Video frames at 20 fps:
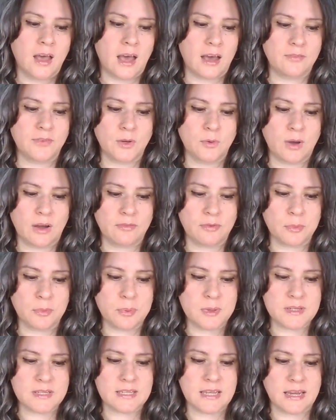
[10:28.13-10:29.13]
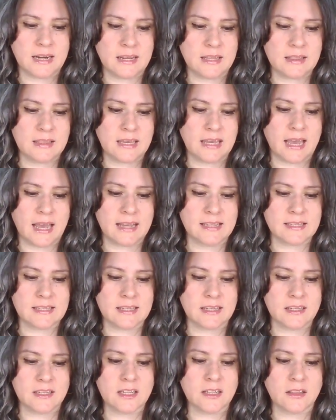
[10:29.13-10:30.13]
Have you ever presented the
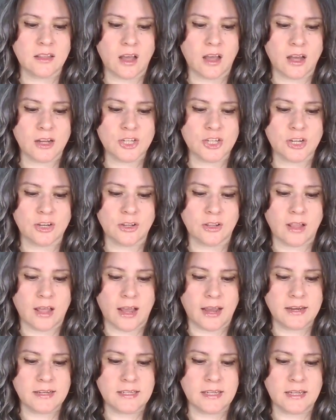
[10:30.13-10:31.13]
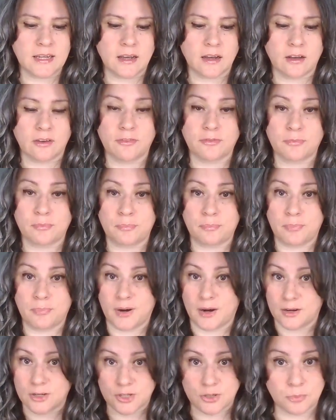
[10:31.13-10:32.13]
eschatological idea of
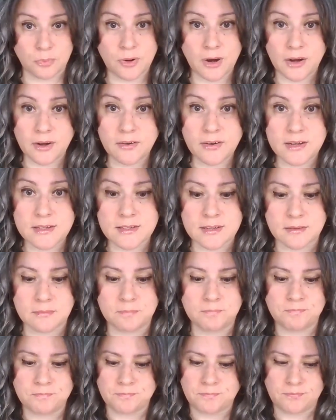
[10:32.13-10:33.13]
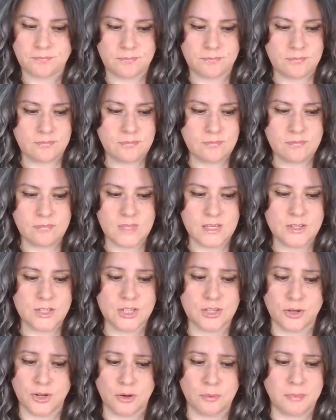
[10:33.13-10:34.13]
partial preterism.
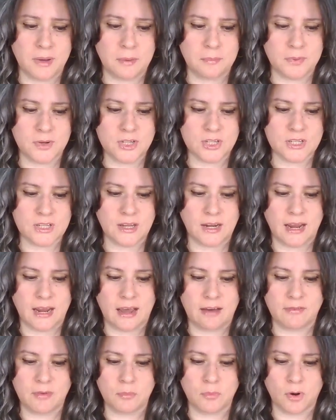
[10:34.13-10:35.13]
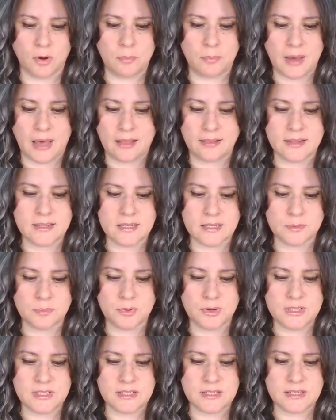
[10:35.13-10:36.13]
So your members could have a more balanced
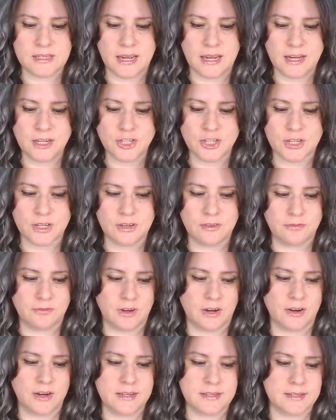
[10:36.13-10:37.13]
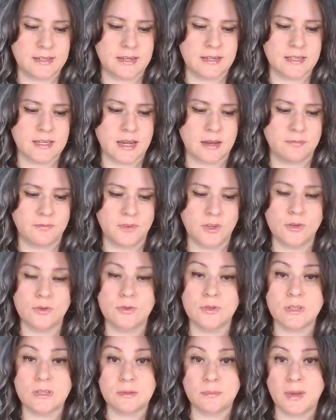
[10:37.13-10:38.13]
presentation of various end time
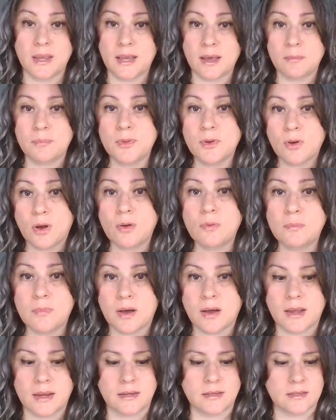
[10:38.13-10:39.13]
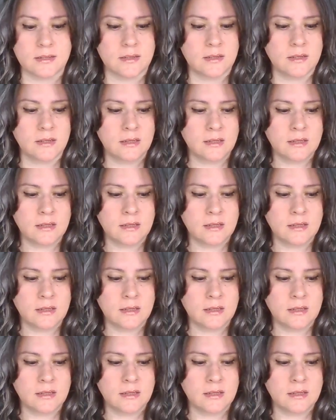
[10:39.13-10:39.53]
views to make up their own mind.